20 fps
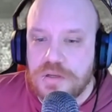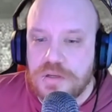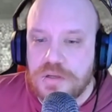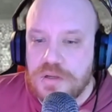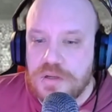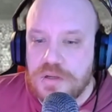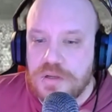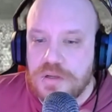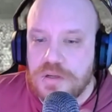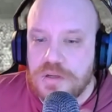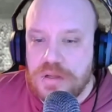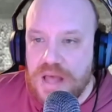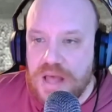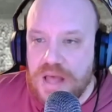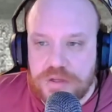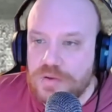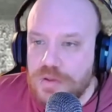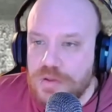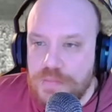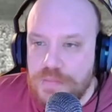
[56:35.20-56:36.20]
looking
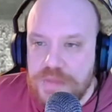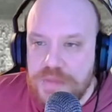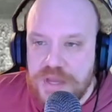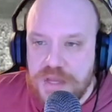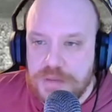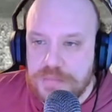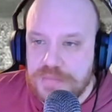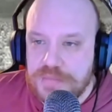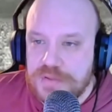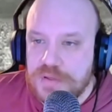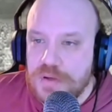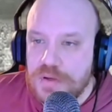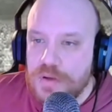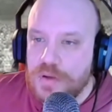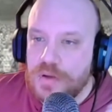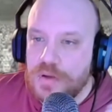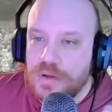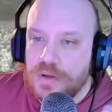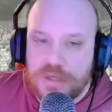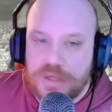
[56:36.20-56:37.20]
through the memes,
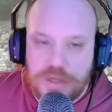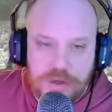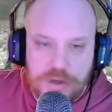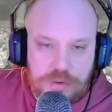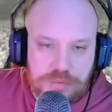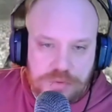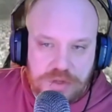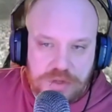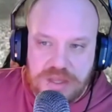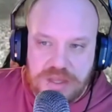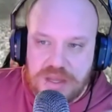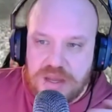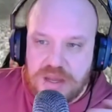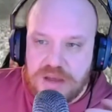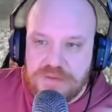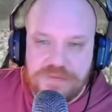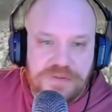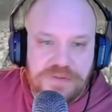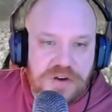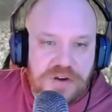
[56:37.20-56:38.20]
looking
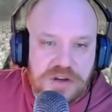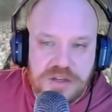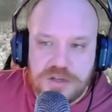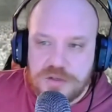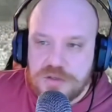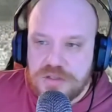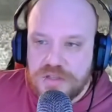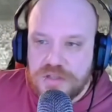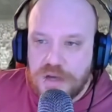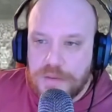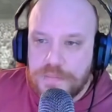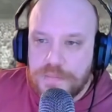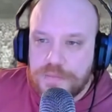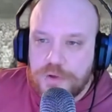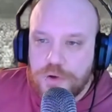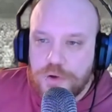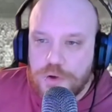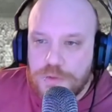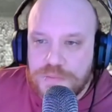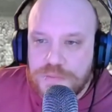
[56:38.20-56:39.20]
at fucking dumb
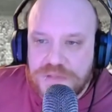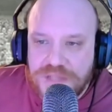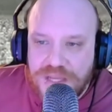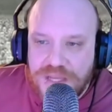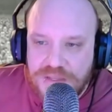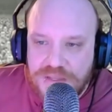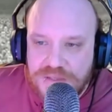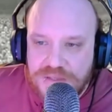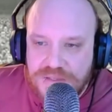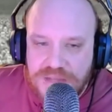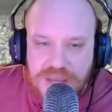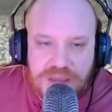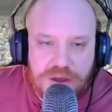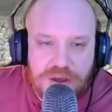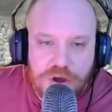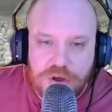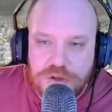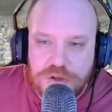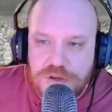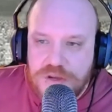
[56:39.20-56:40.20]
groups that say
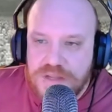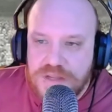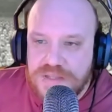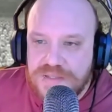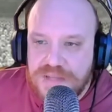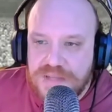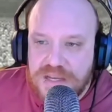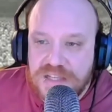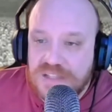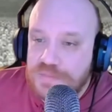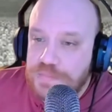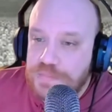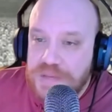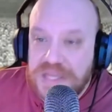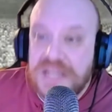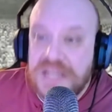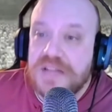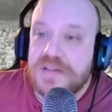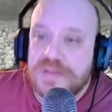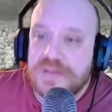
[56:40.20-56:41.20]
all you can say is
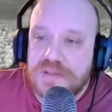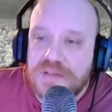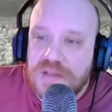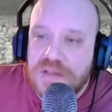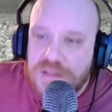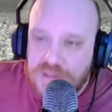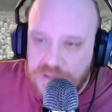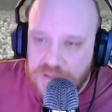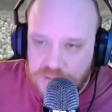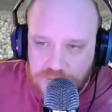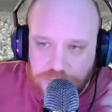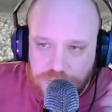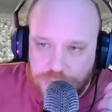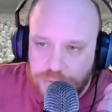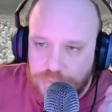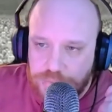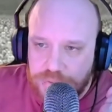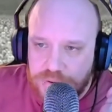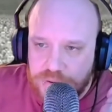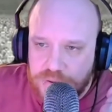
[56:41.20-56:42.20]
beans in this
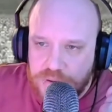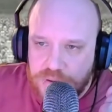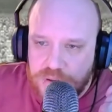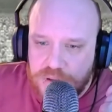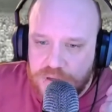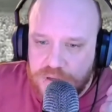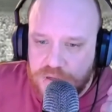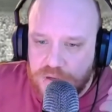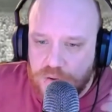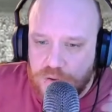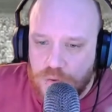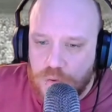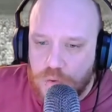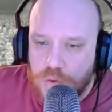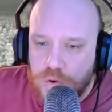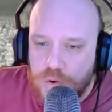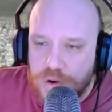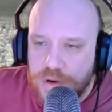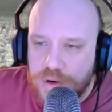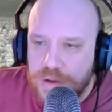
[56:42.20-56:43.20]
group,
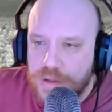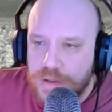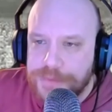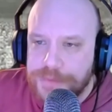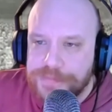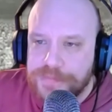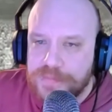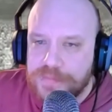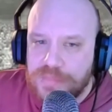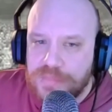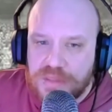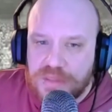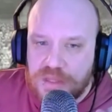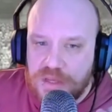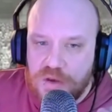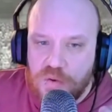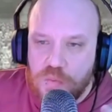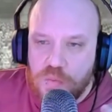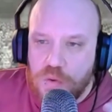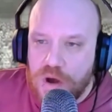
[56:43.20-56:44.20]
or
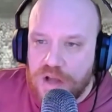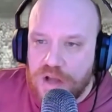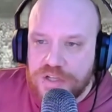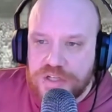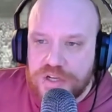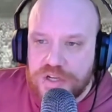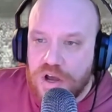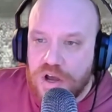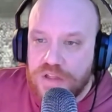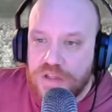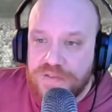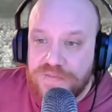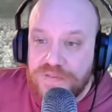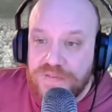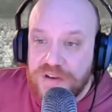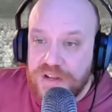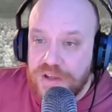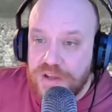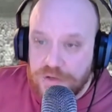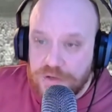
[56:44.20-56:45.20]
watching all the
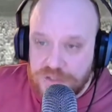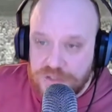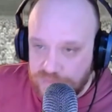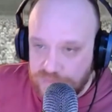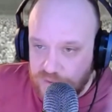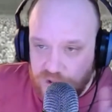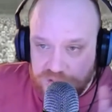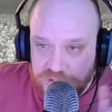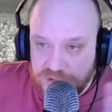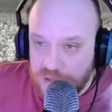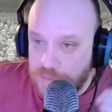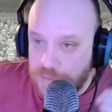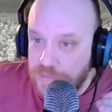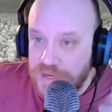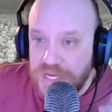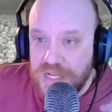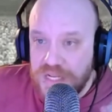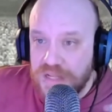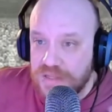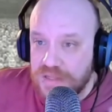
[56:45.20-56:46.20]
videos from all the
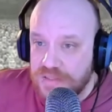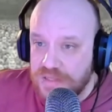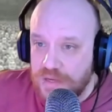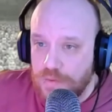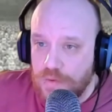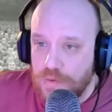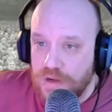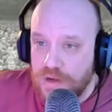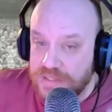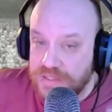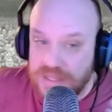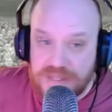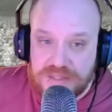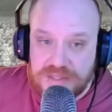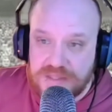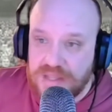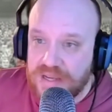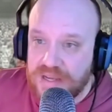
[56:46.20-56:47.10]
comedians I watch. That